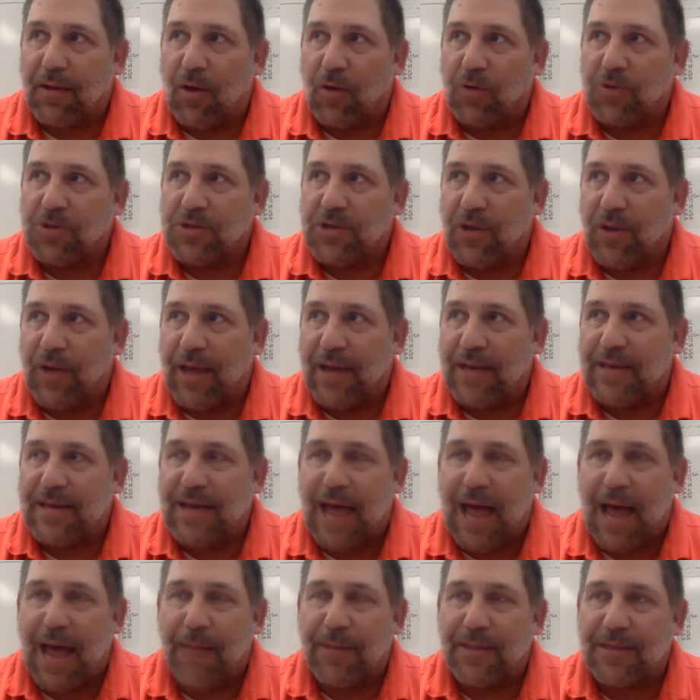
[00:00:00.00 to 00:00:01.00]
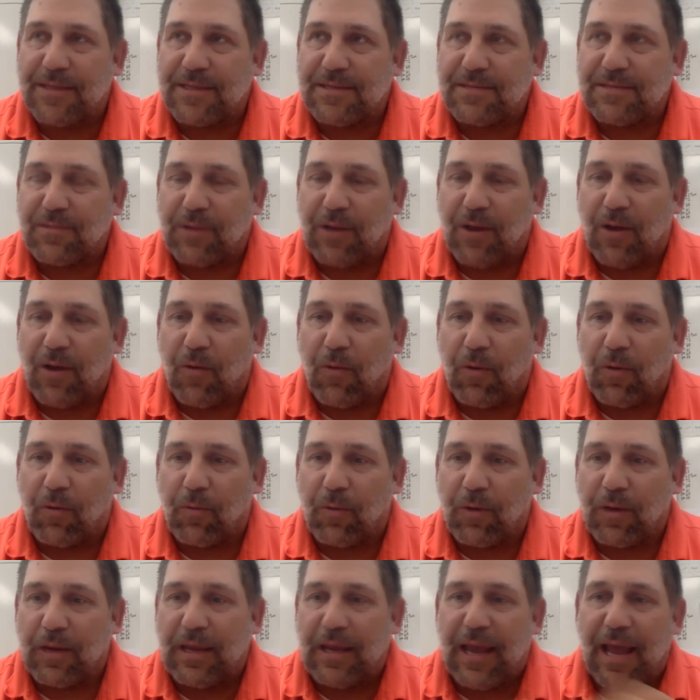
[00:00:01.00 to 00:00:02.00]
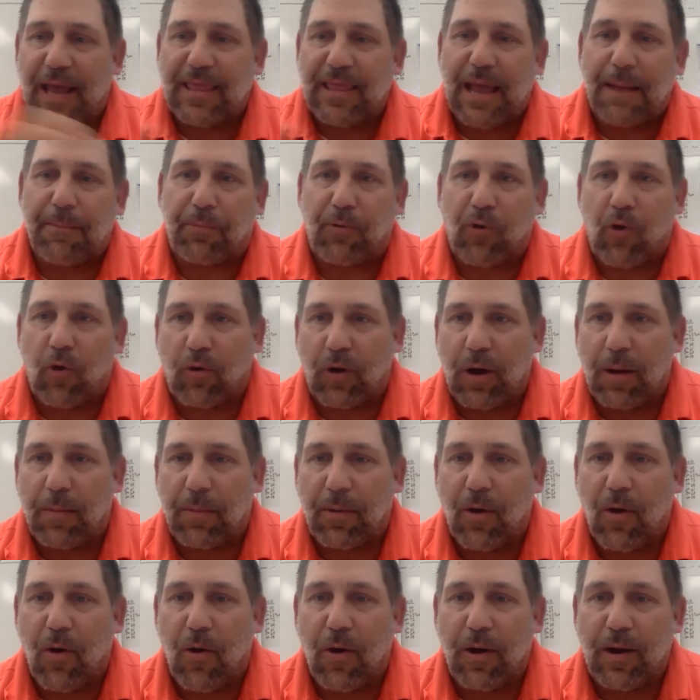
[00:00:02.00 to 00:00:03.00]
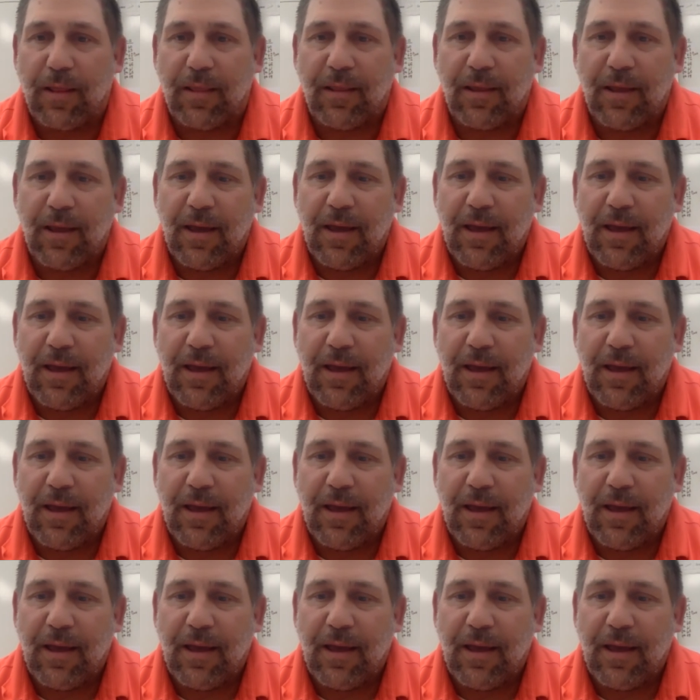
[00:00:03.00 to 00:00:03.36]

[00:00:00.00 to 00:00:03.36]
coach, you know Ed Thomas, you know where where he had that program going. And